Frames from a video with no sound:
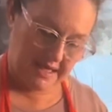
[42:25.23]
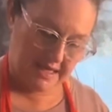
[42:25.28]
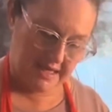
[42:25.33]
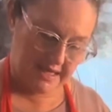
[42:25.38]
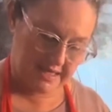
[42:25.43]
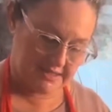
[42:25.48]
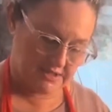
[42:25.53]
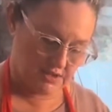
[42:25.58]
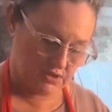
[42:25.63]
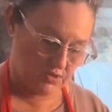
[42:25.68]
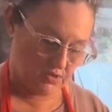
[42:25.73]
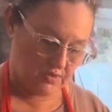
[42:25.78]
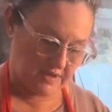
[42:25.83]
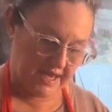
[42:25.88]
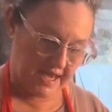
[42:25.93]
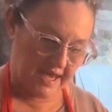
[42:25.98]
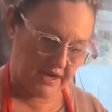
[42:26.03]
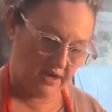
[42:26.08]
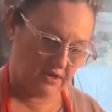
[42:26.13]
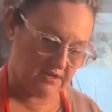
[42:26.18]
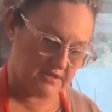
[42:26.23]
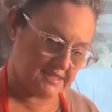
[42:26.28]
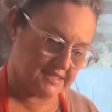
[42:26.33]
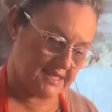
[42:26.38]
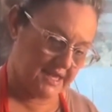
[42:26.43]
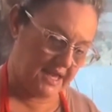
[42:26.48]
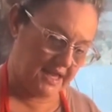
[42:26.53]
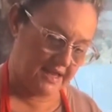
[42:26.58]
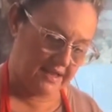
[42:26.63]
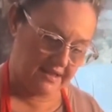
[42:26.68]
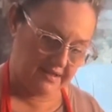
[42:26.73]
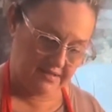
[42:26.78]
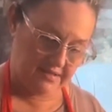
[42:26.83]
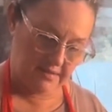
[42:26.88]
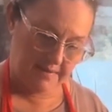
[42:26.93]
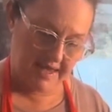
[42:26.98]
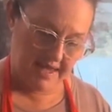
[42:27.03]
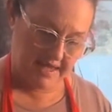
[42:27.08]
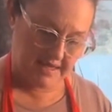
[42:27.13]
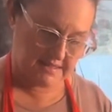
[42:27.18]
is you cannot see
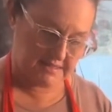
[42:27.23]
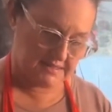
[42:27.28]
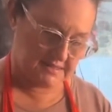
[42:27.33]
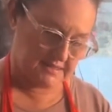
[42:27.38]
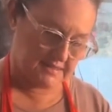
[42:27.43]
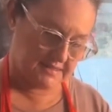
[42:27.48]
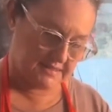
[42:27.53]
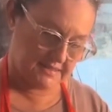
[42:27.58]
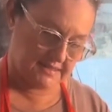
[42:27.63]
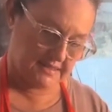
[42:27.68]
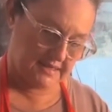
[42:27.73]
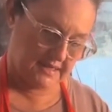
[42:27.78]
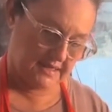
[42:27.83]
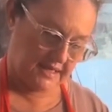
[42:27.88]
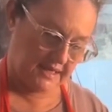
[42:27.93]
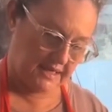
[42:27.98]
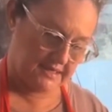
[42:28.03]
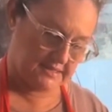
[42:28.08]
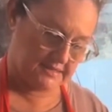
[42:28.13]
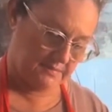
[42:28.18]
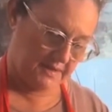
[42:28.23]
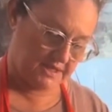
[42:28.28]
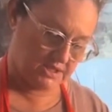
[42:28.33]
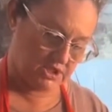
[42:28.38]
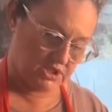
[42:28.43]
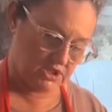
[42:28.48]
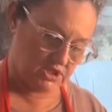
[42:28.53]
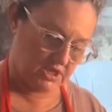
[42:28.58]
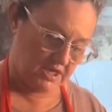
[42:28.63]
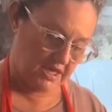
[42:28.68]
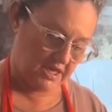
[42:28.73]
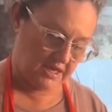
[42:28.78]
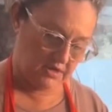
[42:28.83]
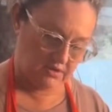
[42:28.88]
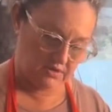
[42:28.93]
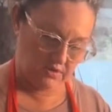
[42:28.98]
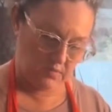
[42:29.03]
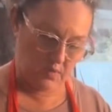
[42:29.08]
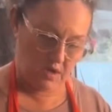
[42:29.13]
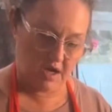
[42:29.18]
the mess as much as you can
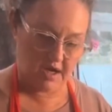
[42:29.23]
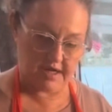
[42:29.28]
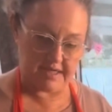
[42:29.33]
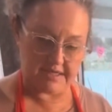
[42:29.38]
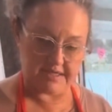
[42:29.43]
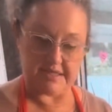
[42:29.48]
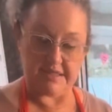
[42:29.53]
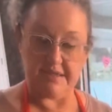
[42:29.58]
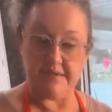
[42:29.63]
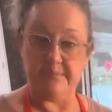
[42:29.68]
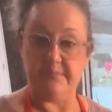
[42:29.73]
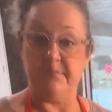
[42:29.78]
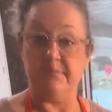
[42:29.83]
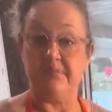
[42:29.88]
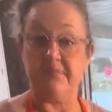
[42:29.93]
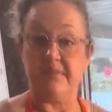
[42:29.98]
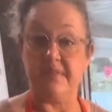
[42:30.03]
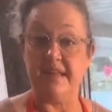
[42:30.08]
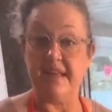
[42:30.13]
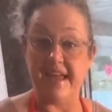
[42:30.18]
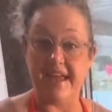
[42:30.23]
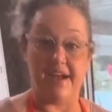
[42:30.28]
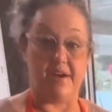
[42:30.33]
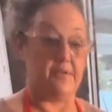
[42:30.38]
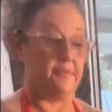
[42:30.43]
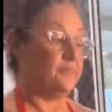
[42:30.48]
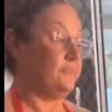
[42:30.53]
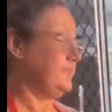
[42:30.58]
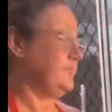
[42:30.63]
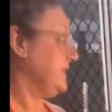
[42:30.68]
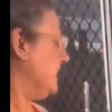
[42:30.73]
on your white. Now,